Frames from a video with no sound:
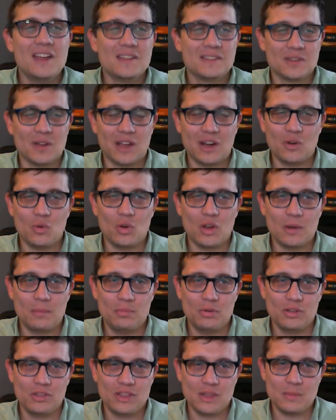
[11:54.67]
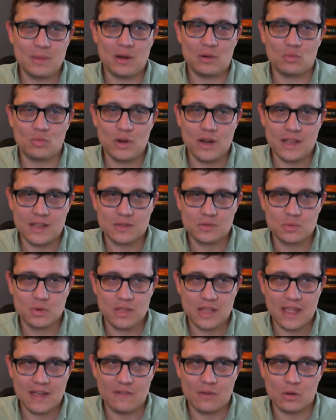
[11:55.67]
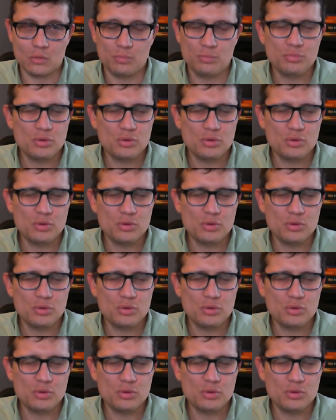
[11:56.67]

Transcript: So I don't want to put them at risk where they have a